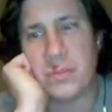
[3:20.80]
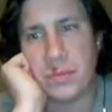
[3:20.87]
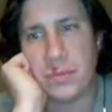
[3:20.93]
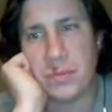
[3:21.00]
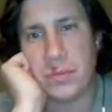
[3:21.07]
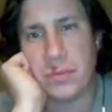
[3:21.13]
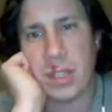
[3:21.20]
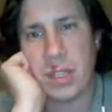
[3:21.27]

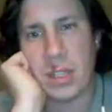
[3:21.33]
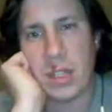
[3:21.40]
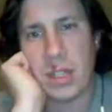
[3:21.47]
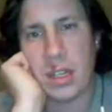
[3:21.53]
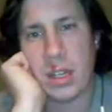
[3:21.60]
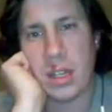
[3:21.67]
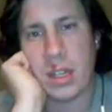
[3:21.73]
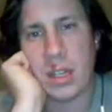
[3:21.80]

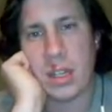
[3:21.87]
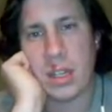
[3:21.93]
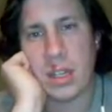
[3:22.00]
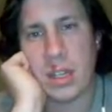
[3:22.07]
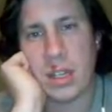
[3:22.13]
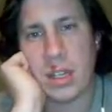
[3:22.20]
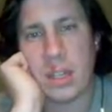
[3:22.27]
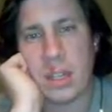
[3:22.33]

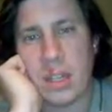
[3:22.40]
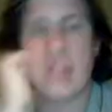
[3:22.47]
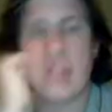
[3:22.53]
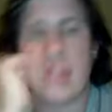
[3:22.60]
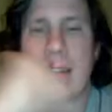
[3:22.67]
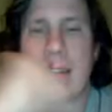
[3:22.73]
(silence)